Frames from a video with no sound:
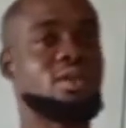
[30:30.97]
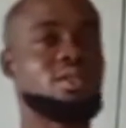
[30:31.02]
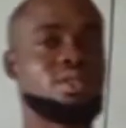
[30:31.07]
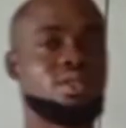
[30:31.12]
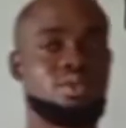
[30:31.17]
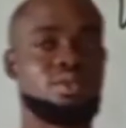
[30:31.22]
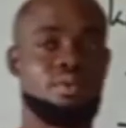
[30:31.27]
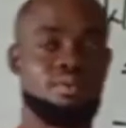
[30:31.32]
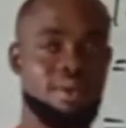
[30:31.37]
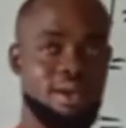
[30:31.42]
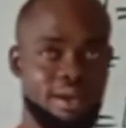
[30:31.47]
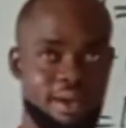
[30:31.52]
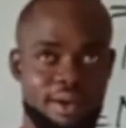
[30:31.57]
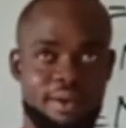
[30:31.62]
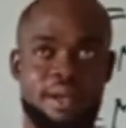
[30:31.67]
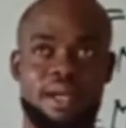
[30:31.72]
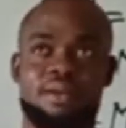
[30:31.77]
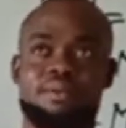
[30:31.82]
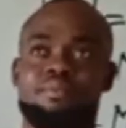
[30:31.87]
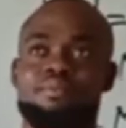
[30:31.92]
force over
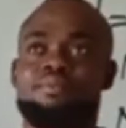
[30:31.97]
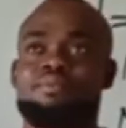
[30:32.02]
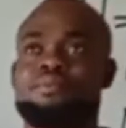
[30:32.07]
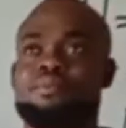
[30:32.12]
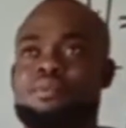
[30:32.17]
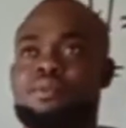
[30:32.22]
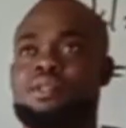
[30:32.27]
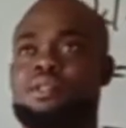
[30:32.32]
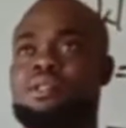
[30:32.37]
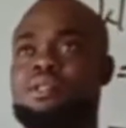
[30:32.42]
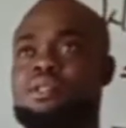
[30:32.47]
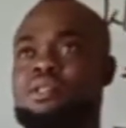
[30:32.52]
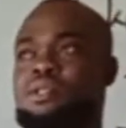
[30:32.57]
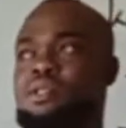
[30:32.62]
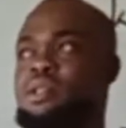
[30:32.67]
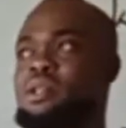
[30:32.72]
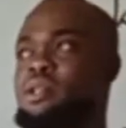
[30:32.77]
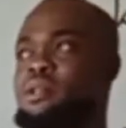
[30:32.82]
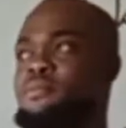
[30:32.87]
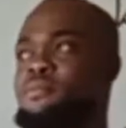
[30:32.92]
area.
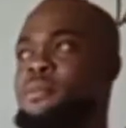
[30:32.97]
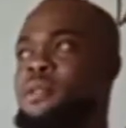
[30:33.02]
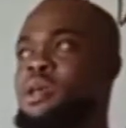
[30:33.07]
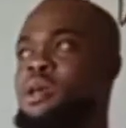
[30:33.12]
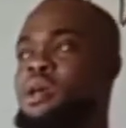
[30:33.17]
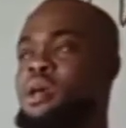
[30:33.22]
Yeah?